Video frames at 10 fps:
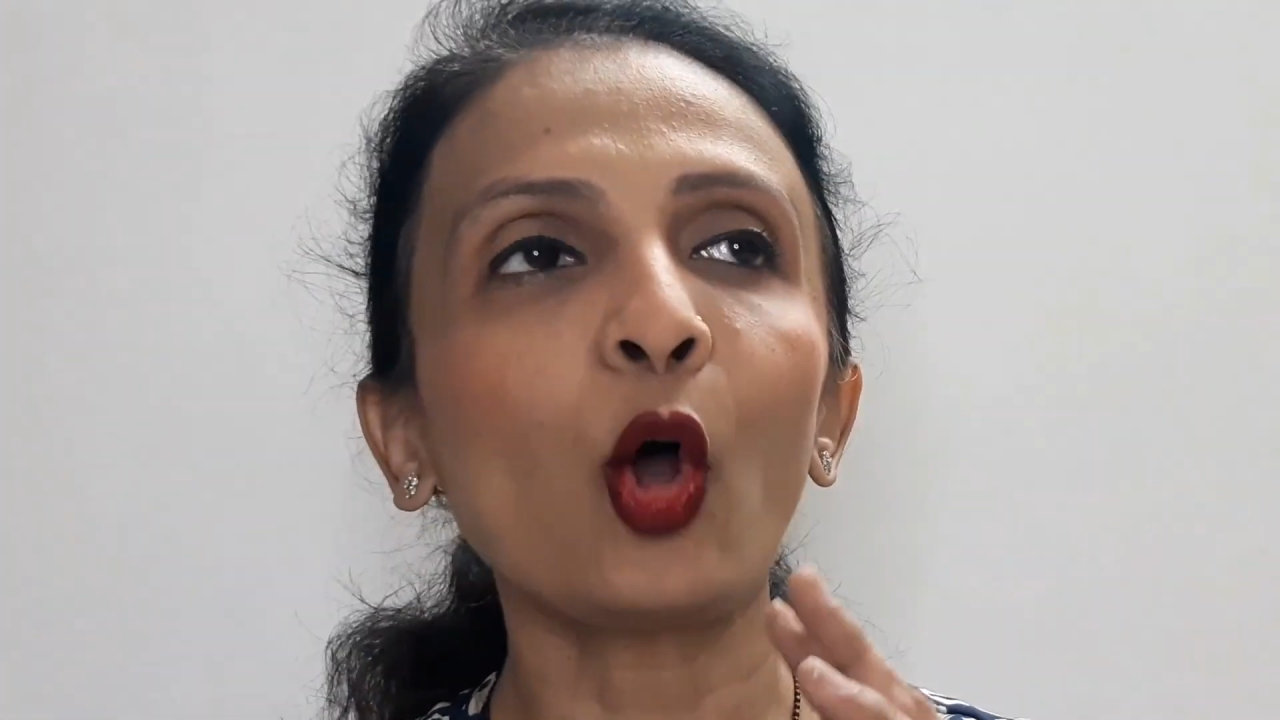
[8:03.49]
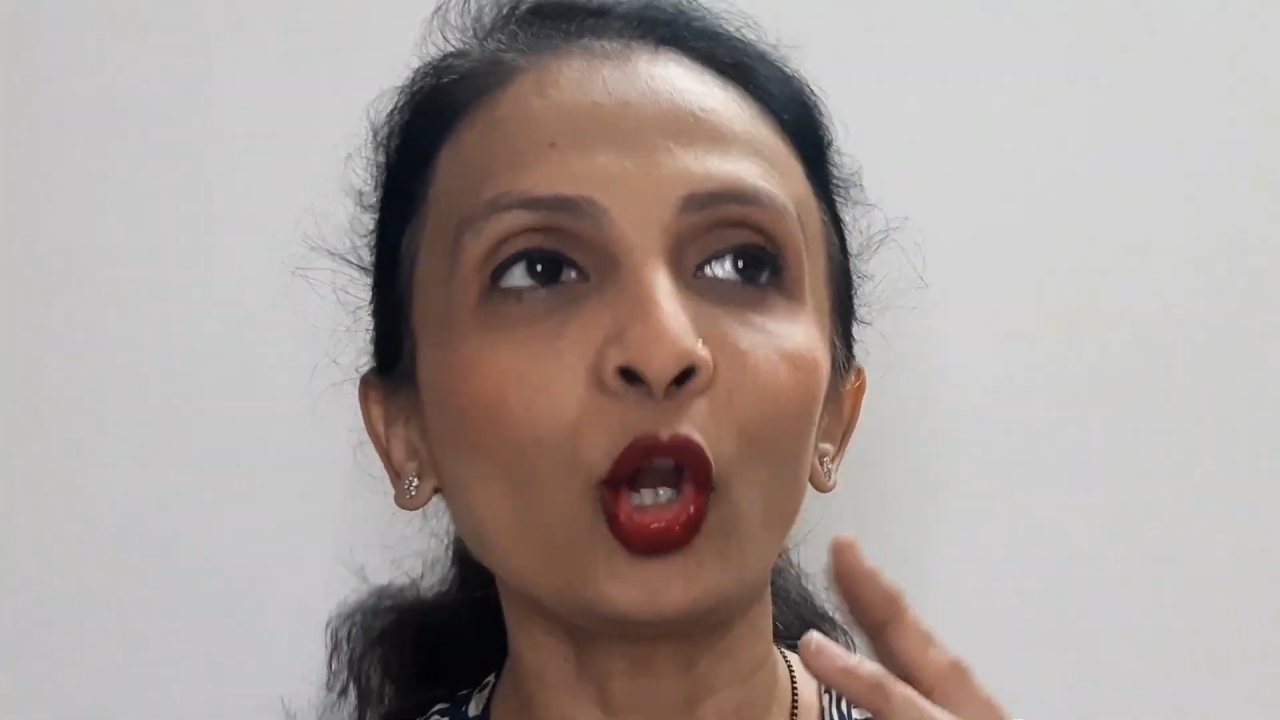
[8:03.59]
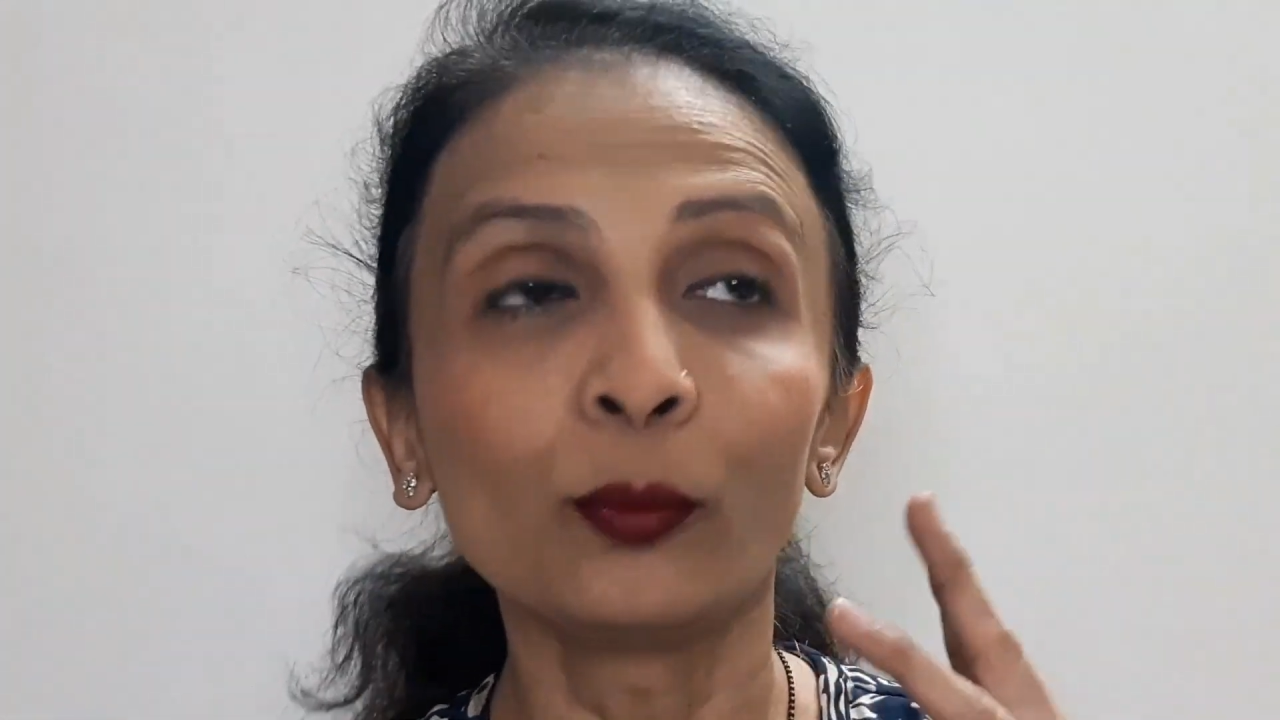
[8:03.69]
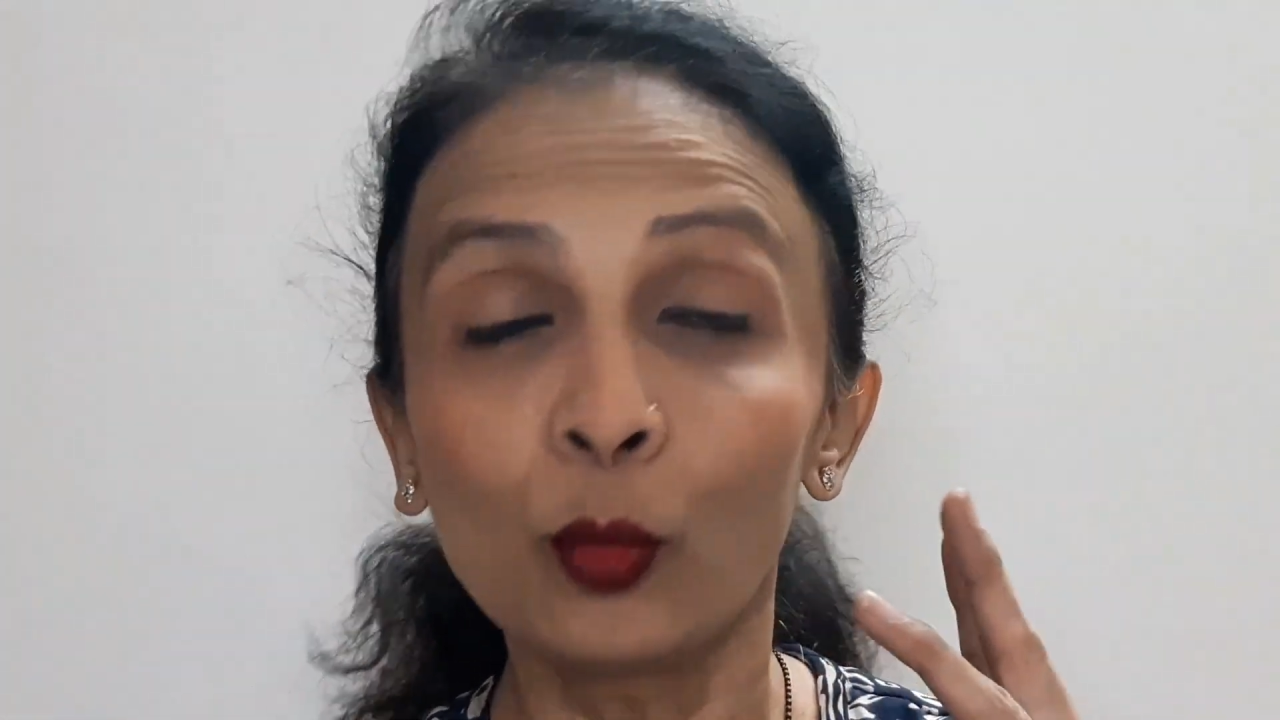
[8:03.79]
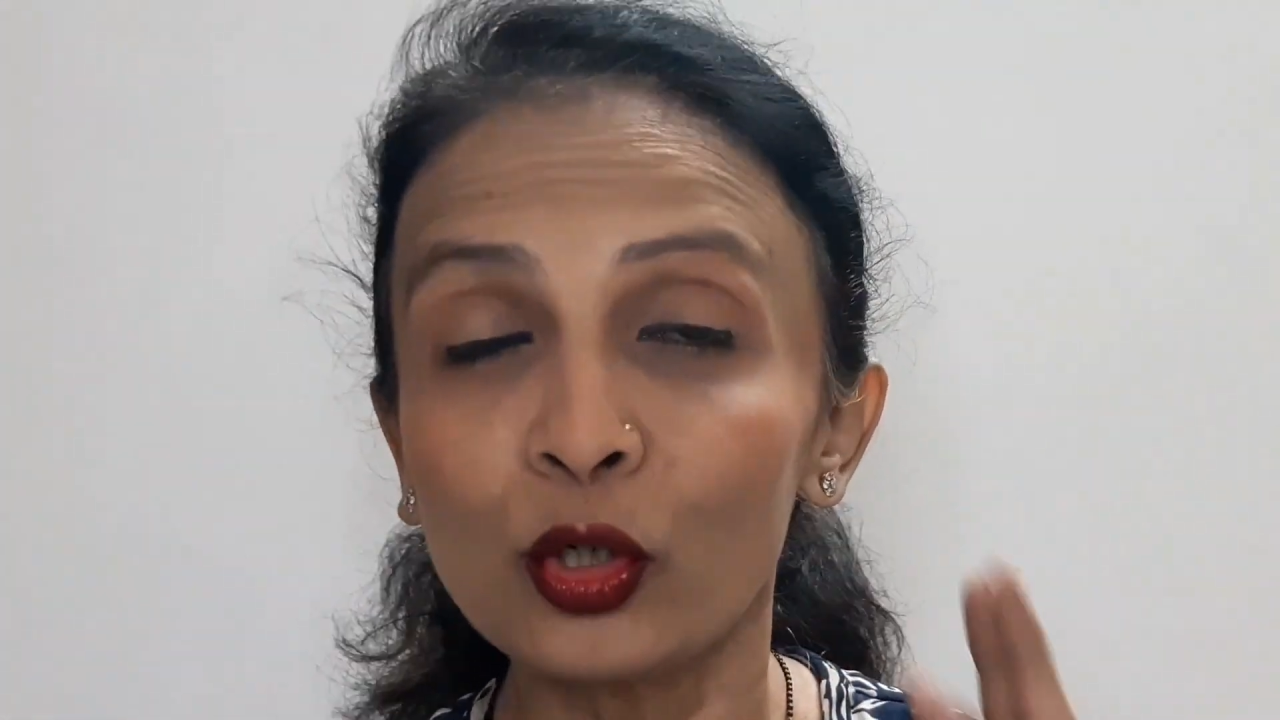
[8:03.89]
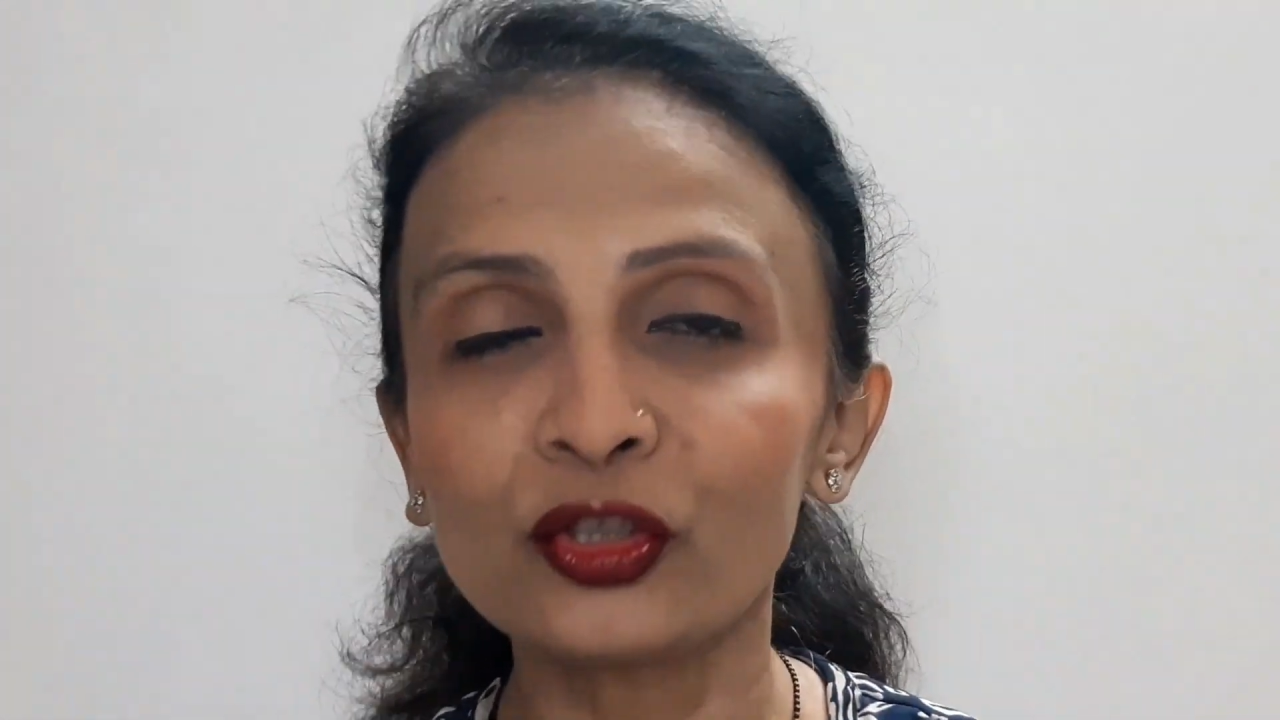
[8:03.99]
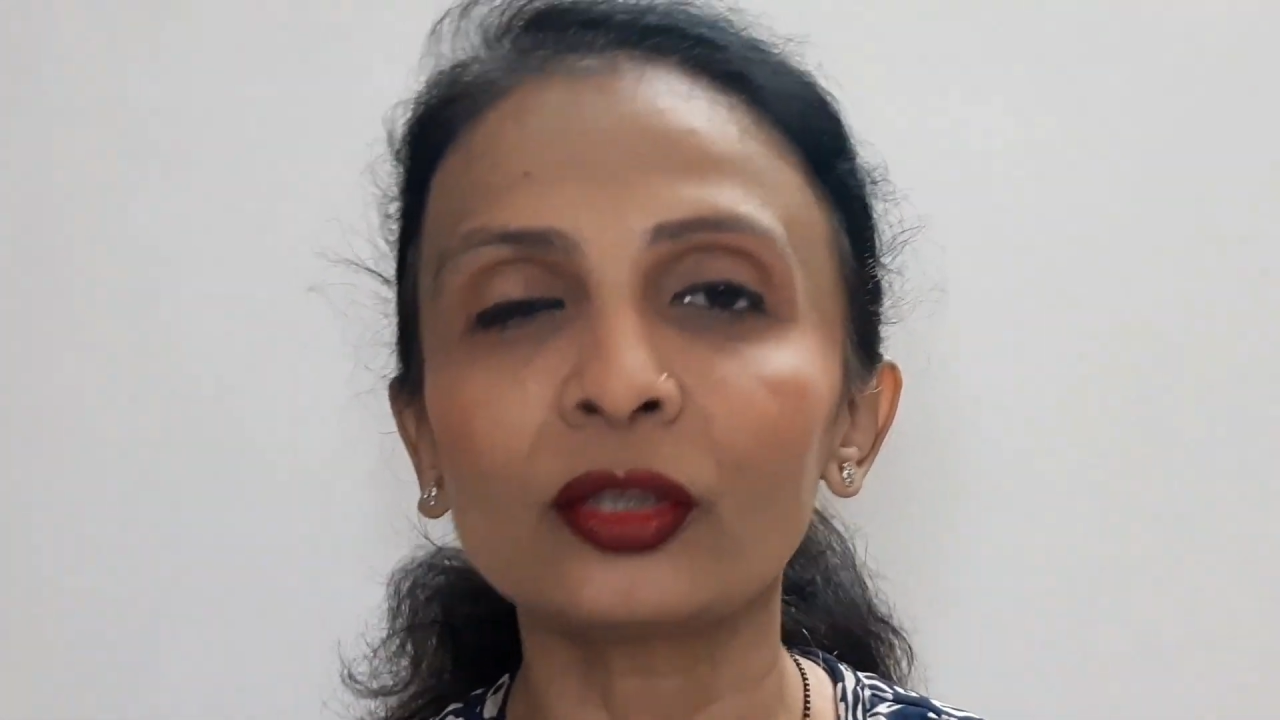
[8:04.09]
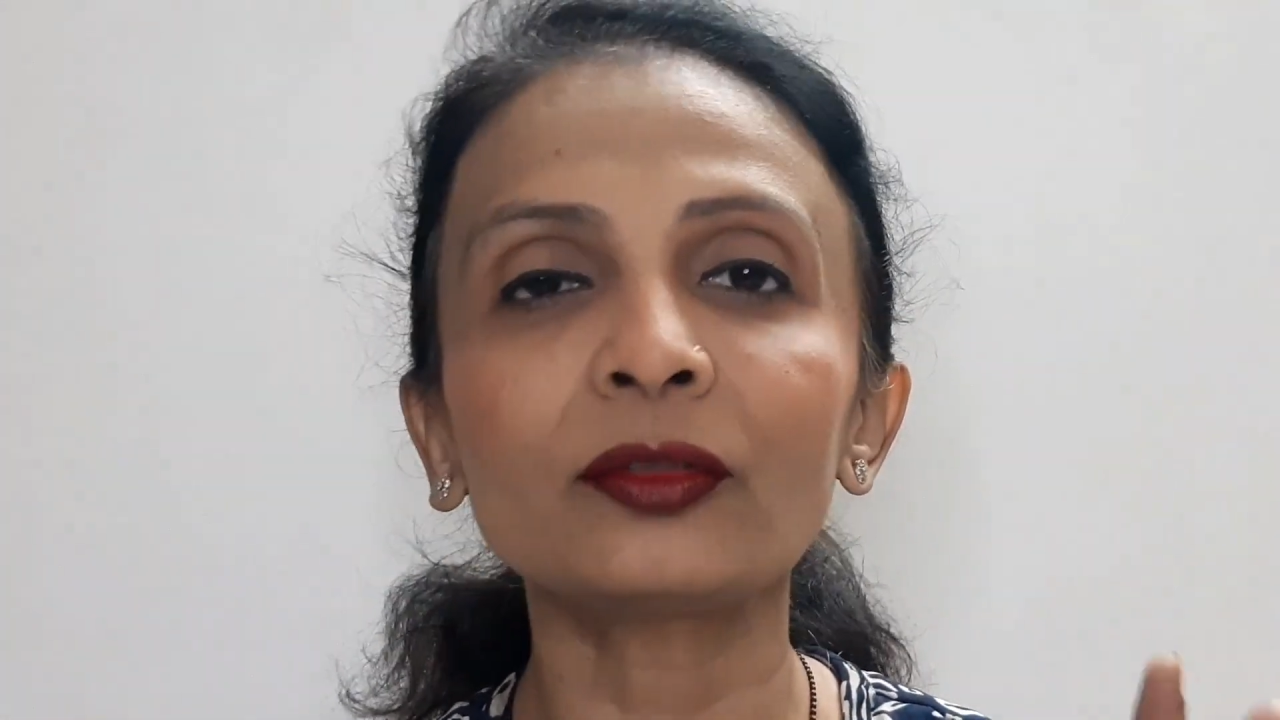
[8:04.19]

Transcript: almost